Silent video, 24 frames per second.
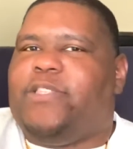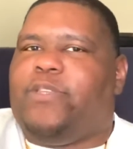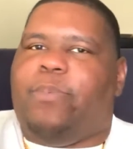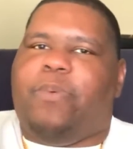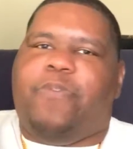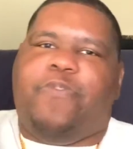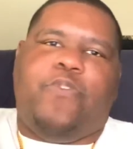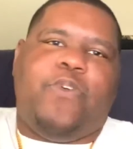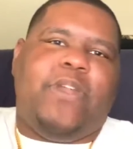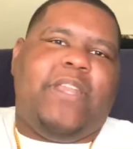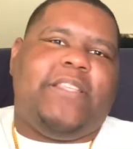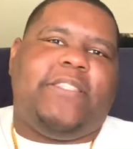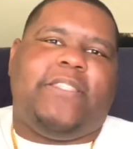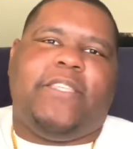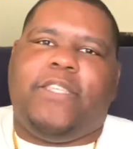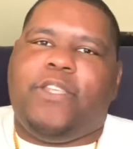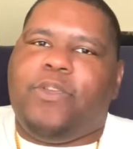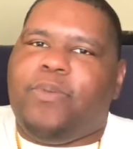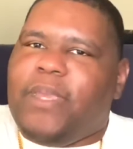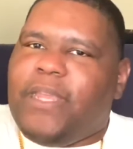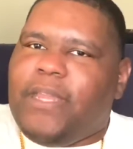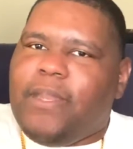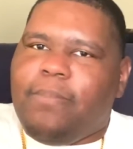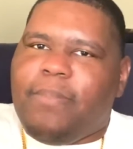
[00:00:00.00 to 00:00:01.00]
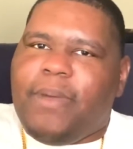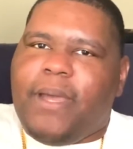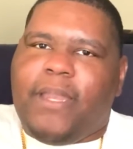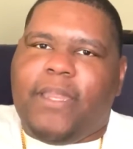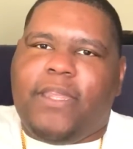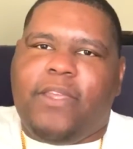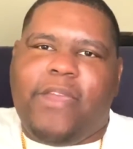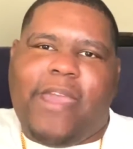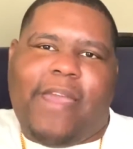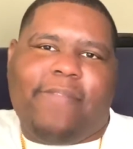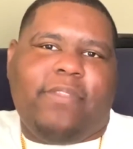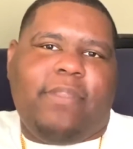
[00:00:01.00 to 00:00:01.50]
So before they send you any
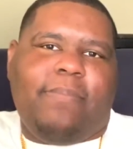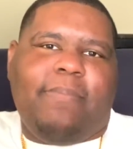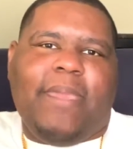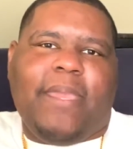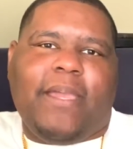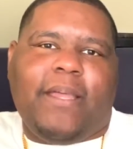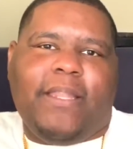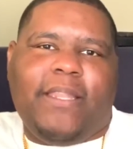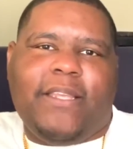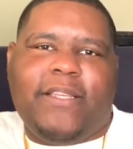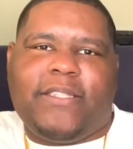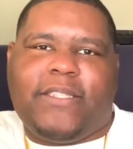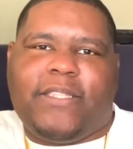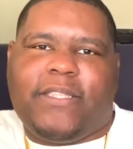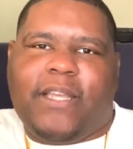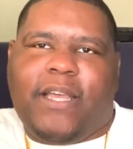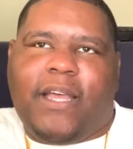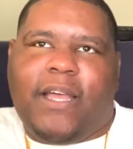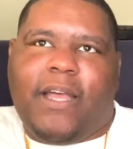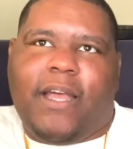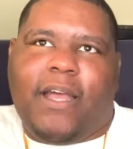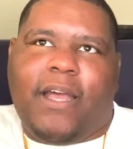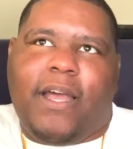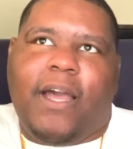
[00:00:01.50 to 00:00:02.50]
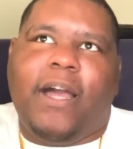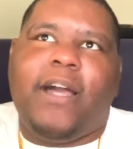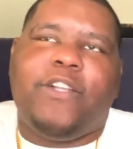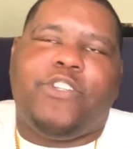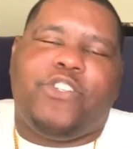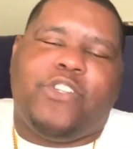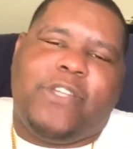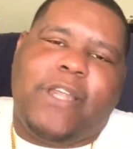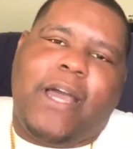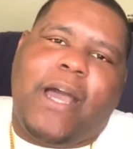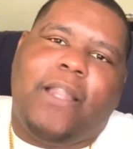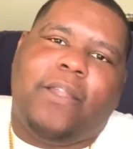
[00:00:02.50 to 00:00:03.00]
money, you have to make at least
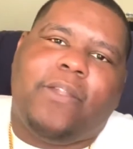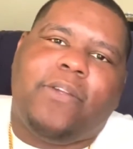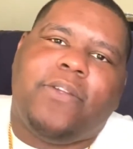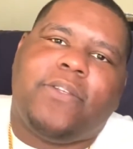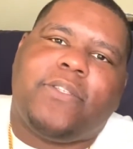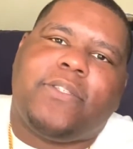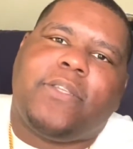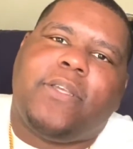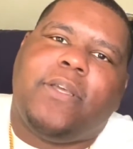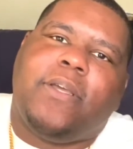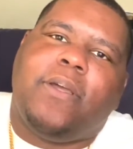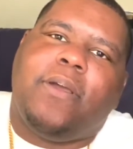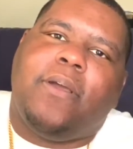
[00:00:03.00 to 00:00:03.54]
$100